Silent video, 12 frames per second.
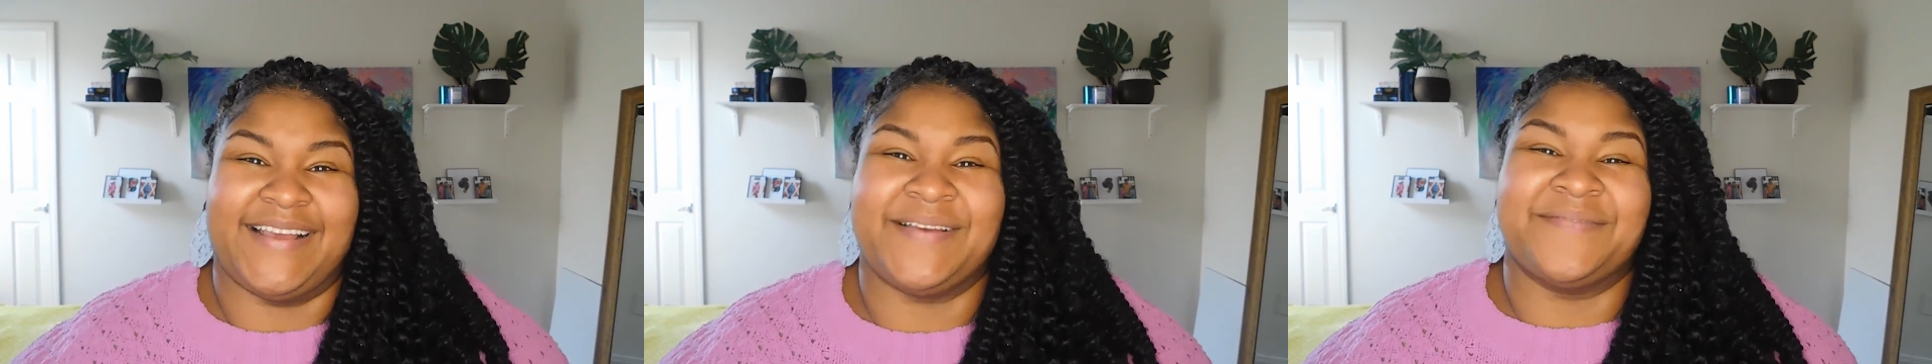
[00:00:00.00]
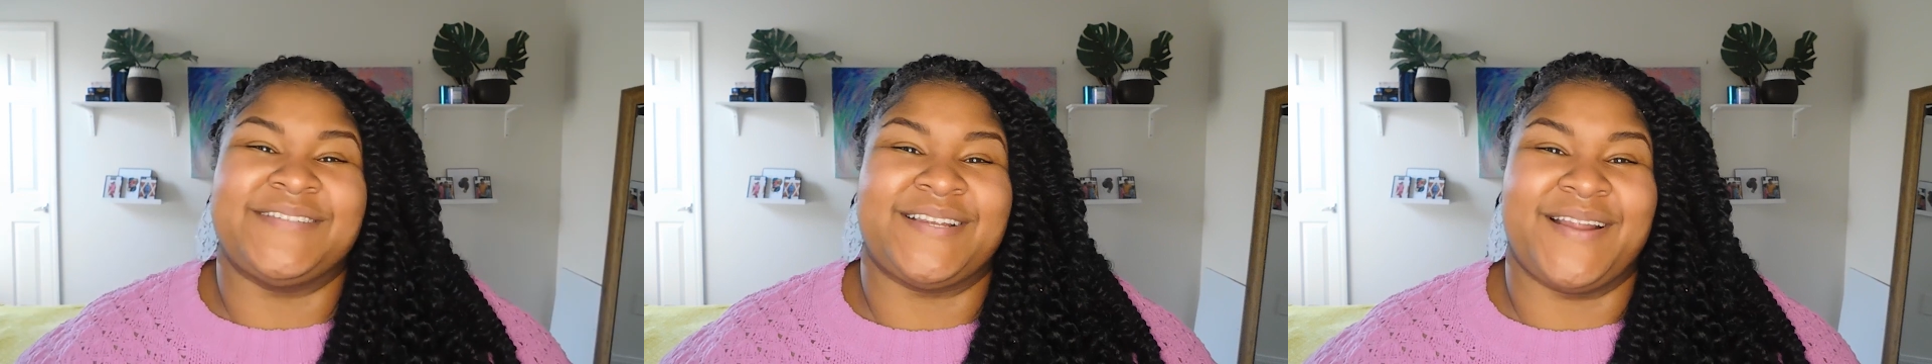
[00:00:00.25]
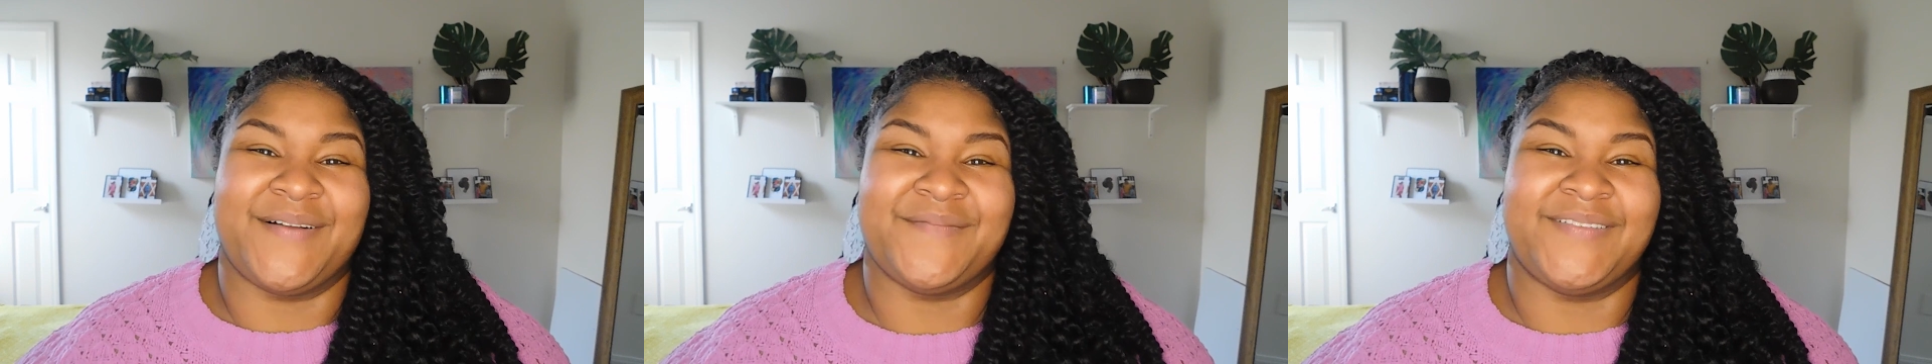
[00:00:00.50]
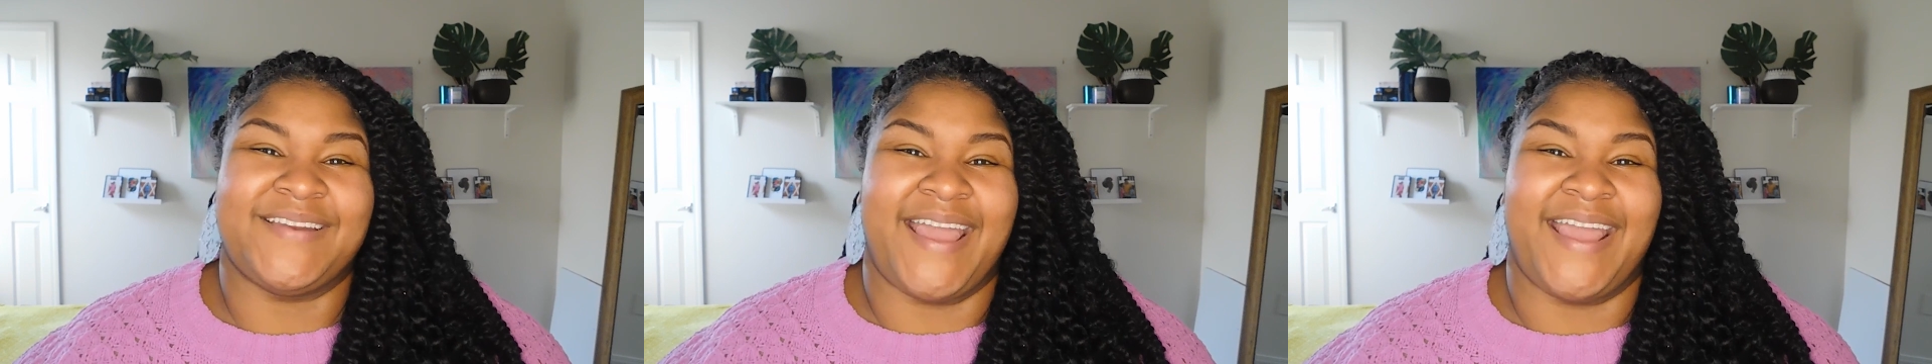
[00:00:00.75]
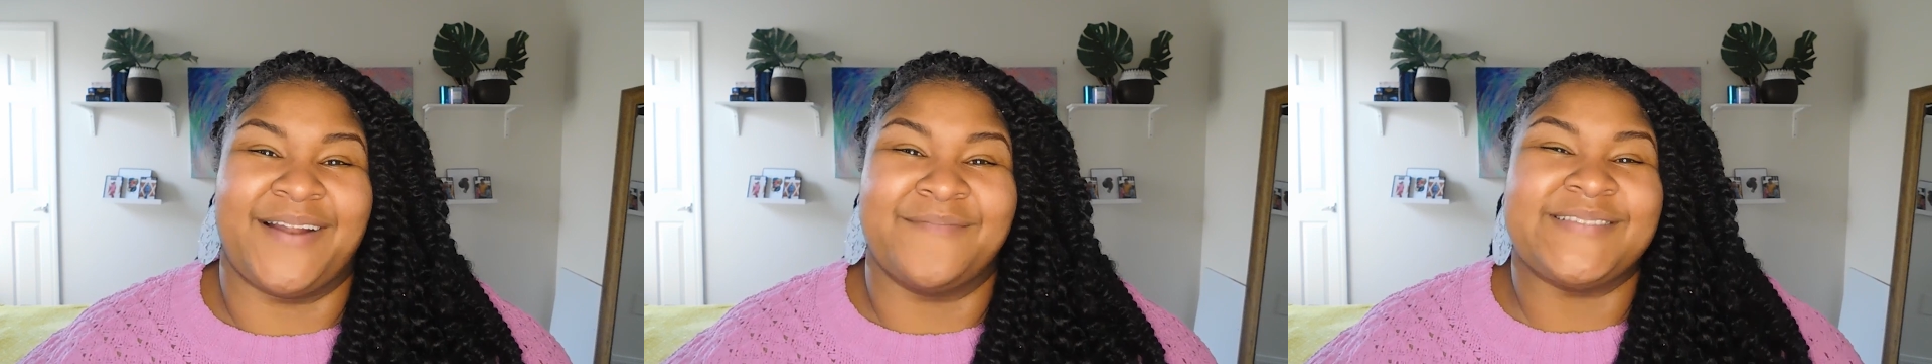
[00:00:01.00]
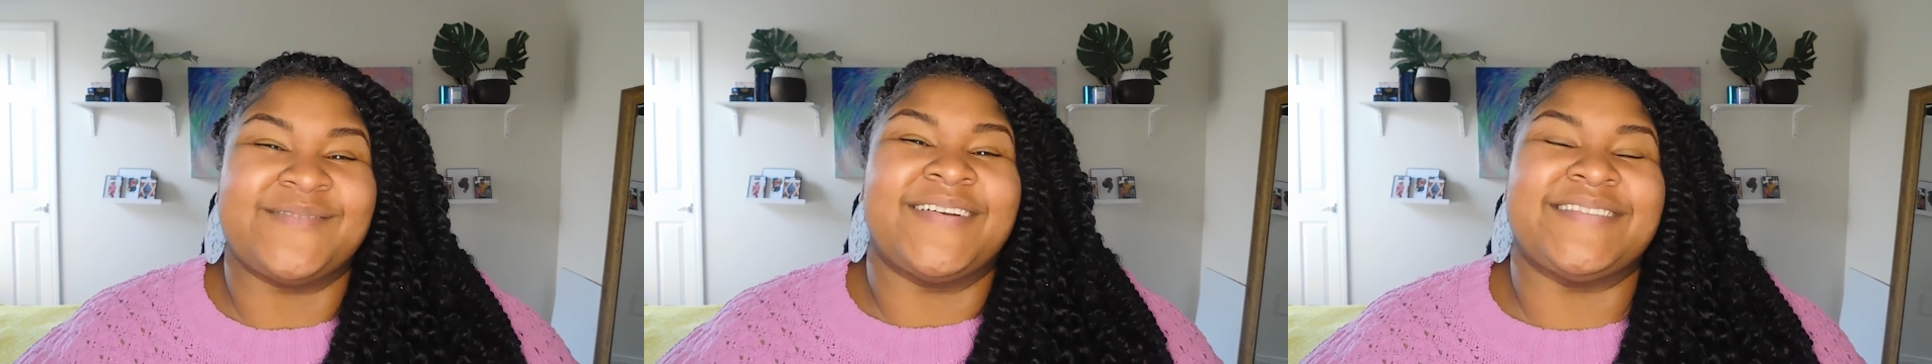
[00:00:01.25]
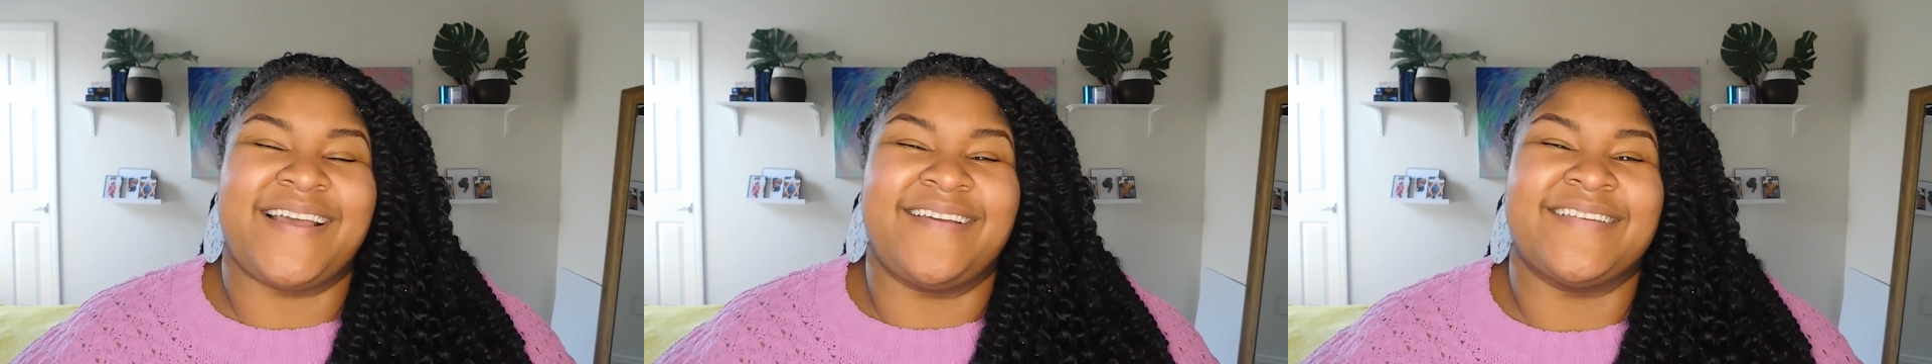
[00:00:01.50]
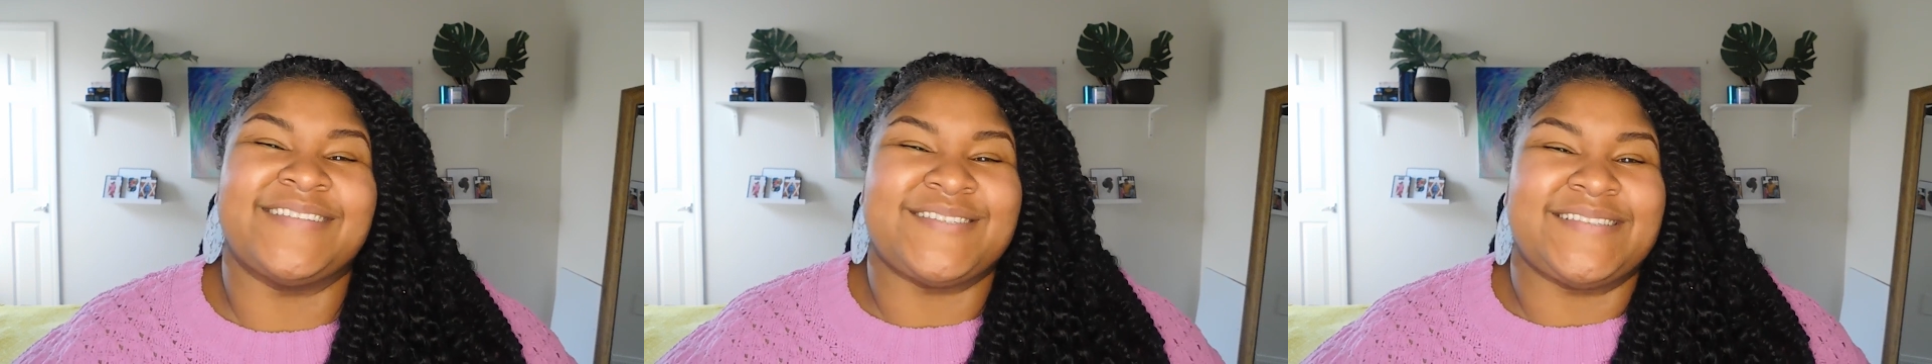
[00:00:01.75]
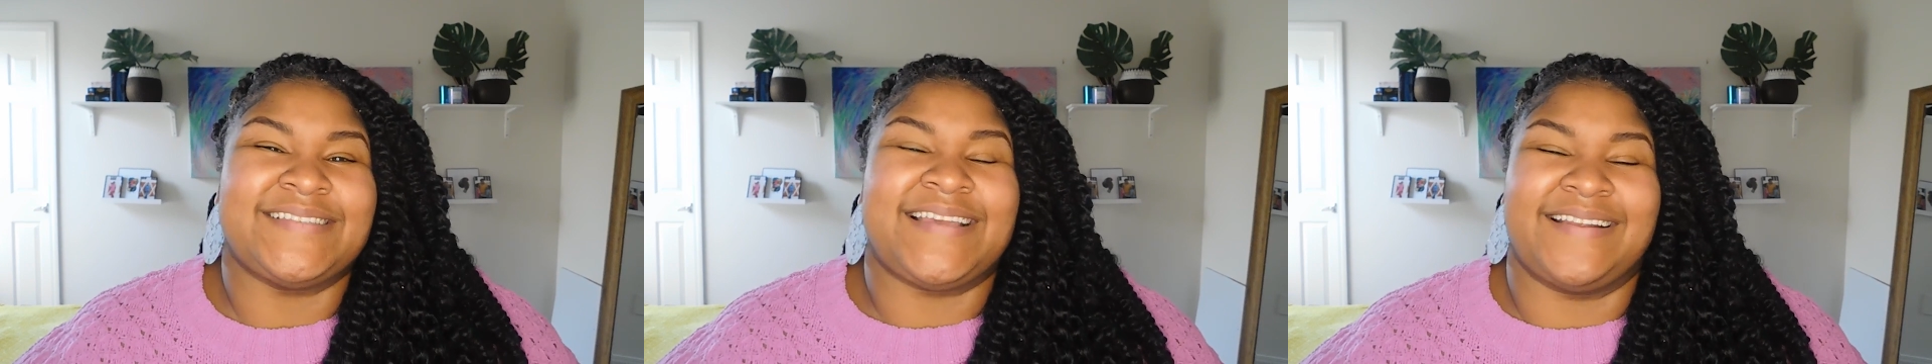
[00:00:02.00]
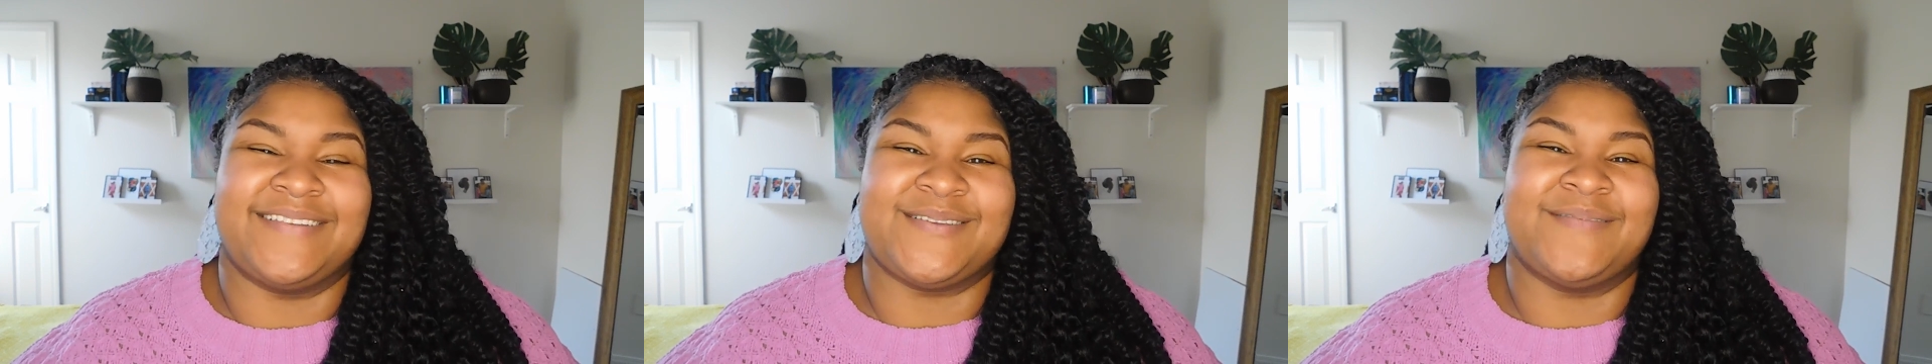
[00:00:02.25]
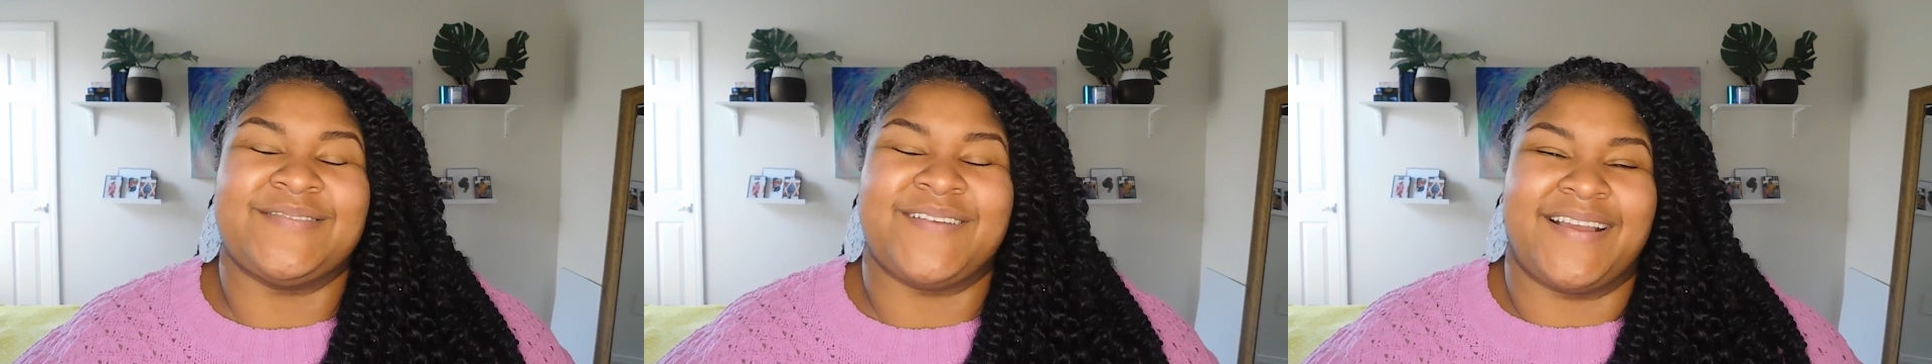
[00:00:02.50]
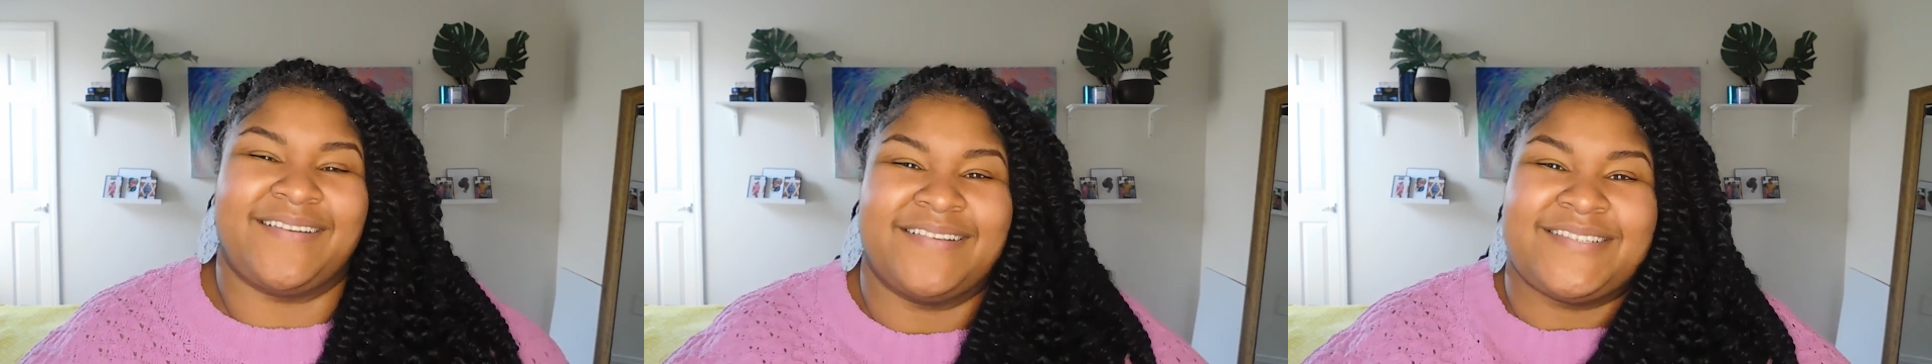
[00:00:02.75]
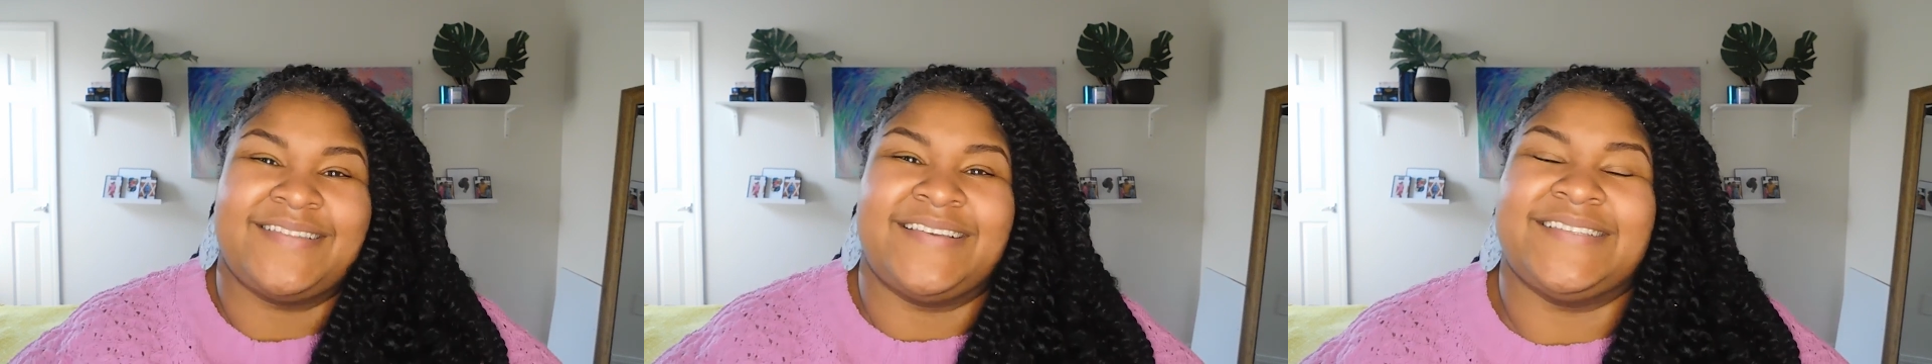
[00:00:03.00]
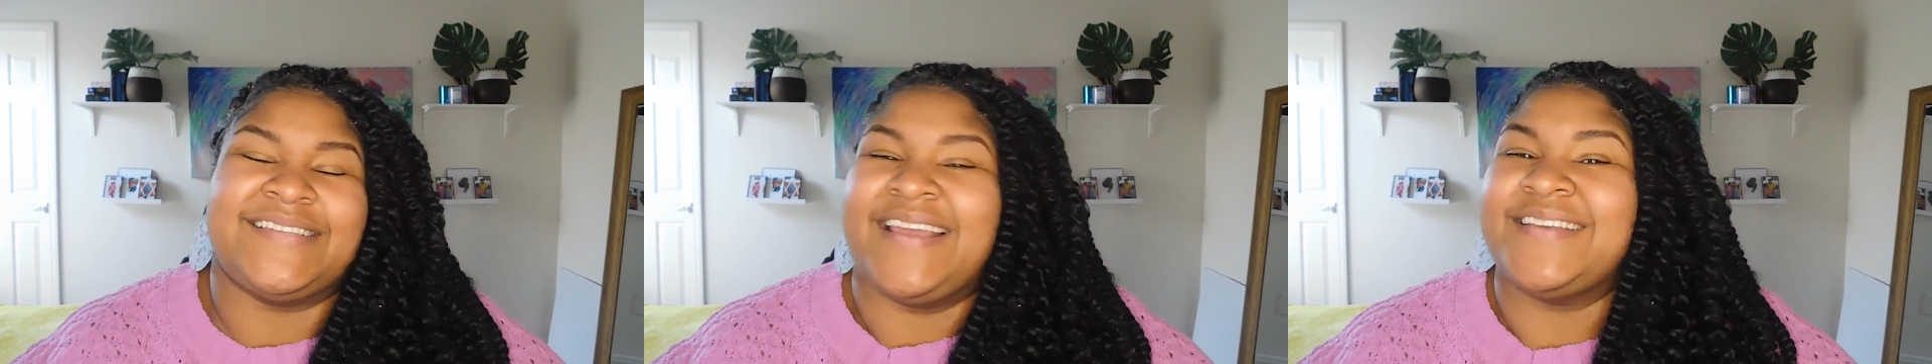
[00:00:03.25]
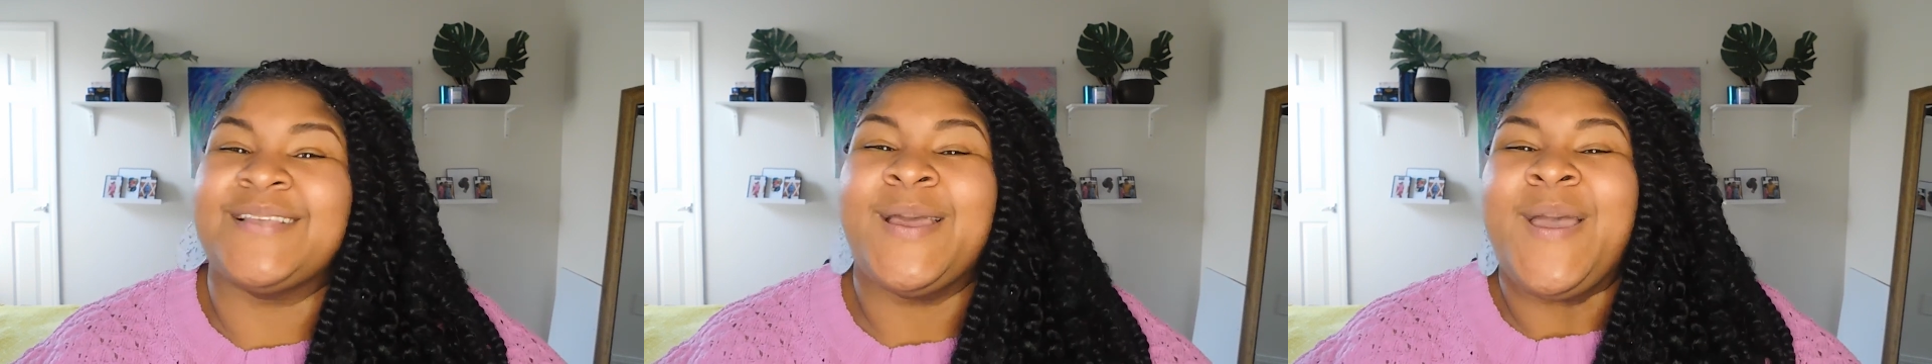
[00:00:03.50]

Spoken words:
of janelle monae, and I'm so excited that she's getting so much recognition these days.